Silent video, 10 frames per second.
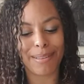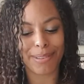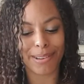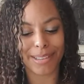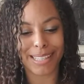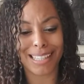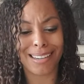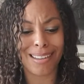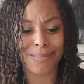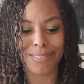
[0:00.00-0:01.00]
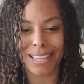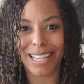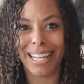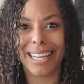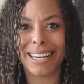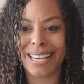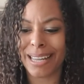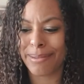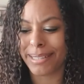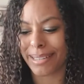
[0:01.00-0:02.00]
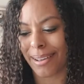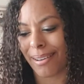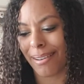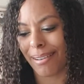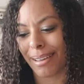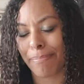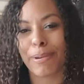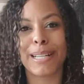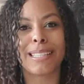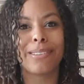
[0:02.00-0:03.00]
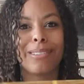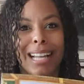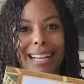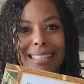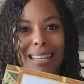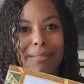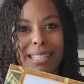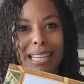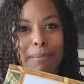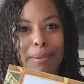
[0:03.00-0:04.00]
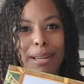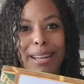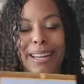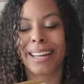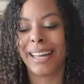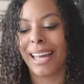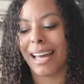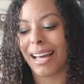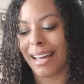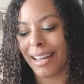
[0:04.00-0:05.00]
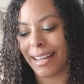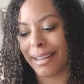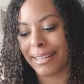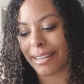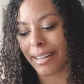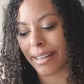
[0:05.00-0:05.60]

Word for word: I've got this lovely Noah's Ark preschool activity book, and